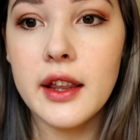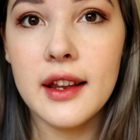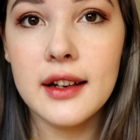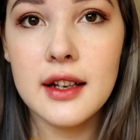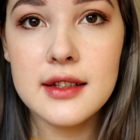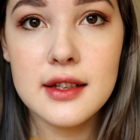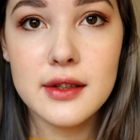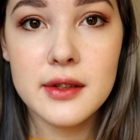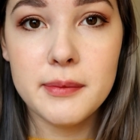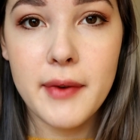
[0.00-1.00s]
I think this
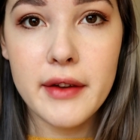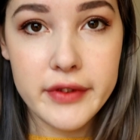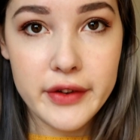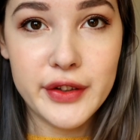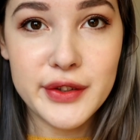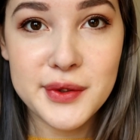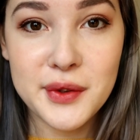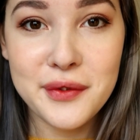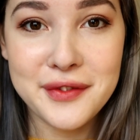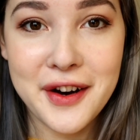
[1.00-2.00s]
is my favorite
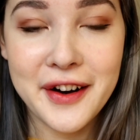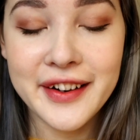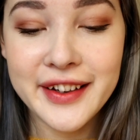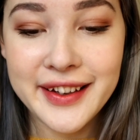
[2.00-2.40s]
so far.